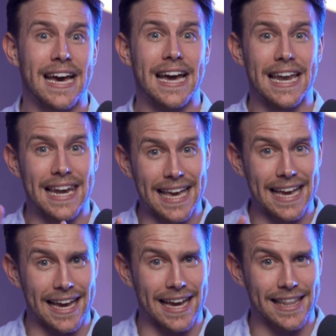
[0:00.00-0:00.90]

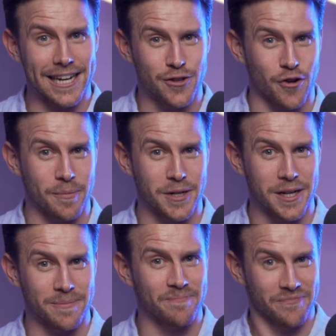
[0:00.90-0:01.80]
link in the
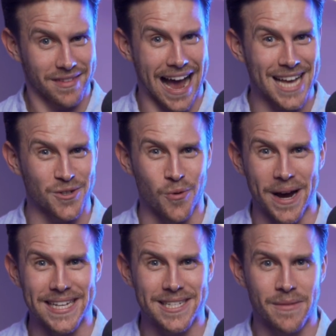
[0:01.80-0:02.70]
description as
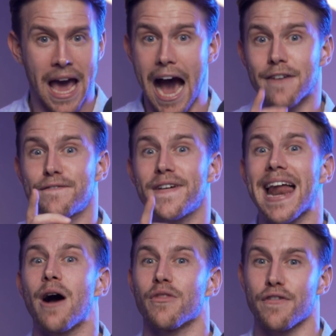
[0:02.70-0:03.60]
always, and fill
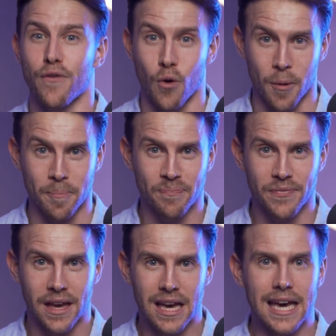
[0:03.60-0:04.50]
out the form.
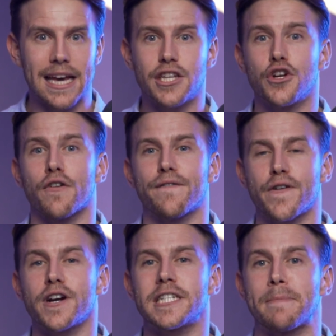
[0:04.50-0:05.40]
It's your
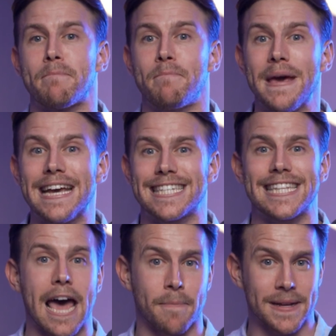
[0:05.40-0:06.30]
first big
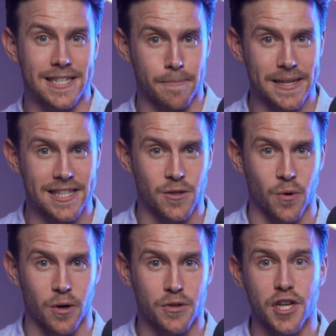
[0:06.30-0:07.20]
step into the business
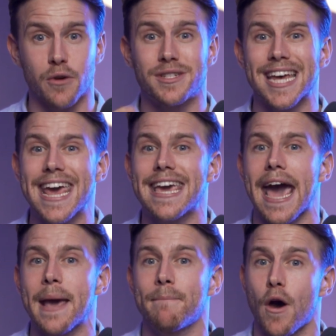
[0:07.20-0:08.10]
world, so take
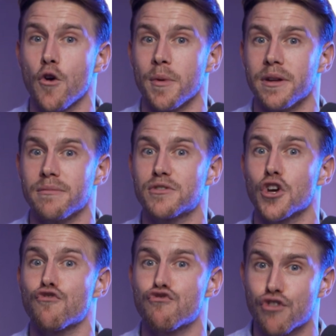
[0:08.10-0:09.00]
a moment to
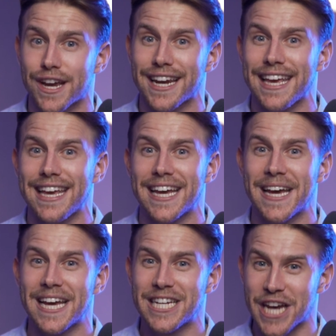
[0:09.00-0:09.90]
really
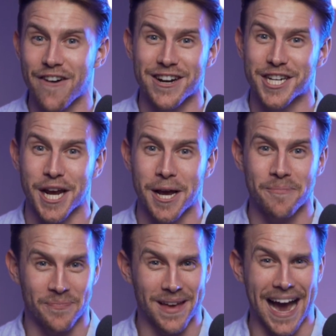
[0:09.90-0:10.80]
cherish it
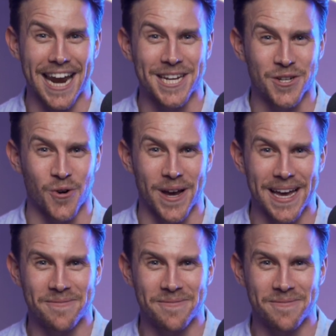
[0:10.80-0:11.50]
and enjoy it.